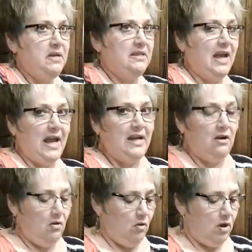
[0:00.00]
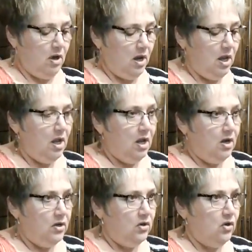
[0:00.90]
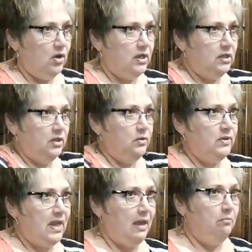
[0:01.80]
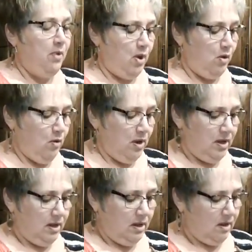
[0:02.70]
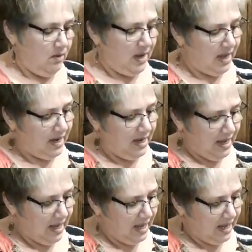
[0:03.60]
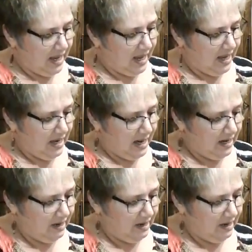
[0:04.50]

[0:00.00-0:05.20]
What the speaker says: be tight or you're going to lose that bow. Okay, and I